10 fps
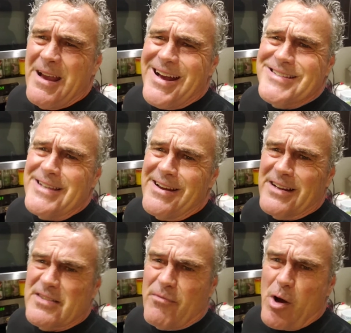I was the
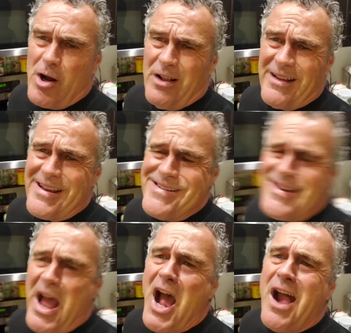youngest of all,
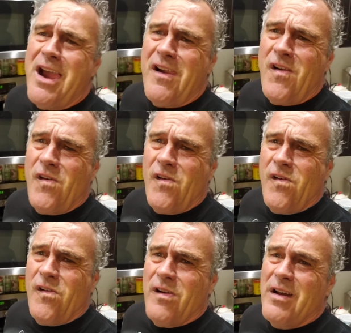and uh,
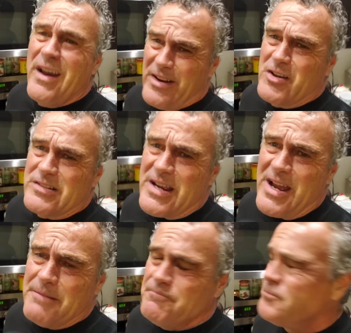had a good
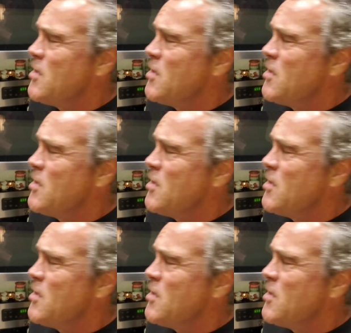time.